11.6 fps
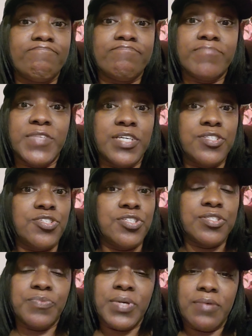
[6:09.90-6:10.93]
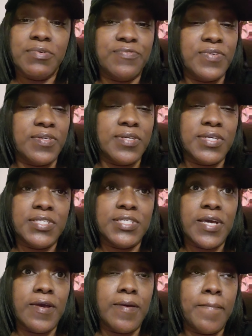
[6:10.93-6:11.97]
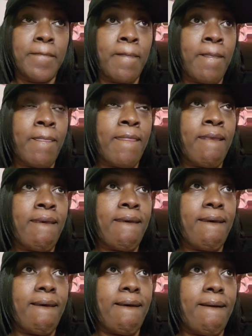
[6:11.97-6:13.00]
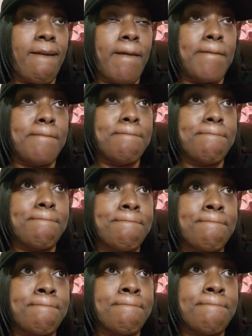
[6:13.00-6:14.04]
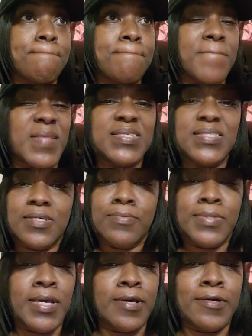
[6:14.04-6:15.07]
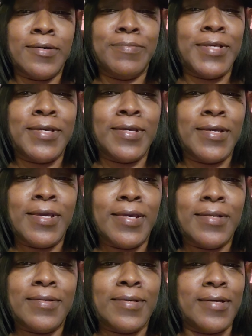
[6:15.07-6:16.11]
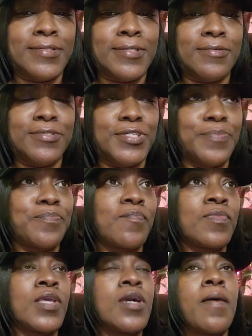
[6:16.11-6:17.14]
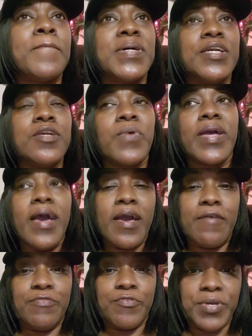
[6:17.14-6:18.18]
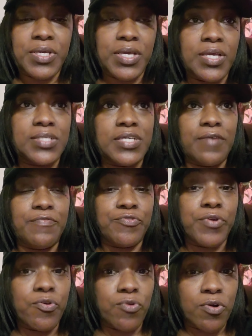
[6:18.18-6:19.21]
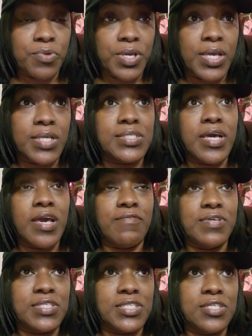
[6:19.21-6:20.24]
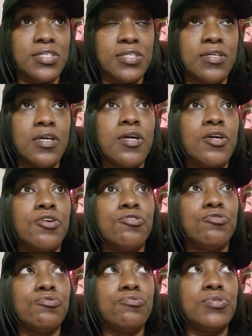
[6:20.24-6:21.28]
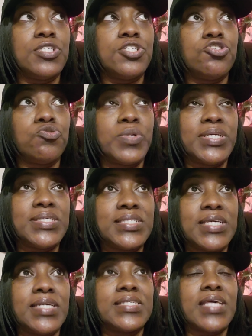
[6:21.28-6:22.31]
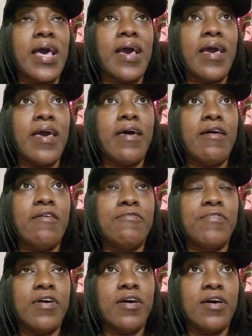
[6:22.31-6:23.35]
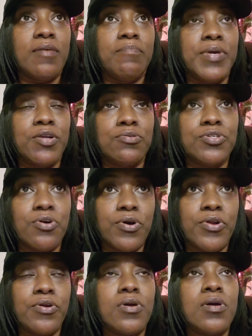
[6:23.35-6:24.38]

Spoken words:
that's just the way I was feeling at the time. Um, see with that thing again? I told you. But anyway, I have 3 kids. I have 3 grown kids. I have a son who's 26. I have a middle daughter,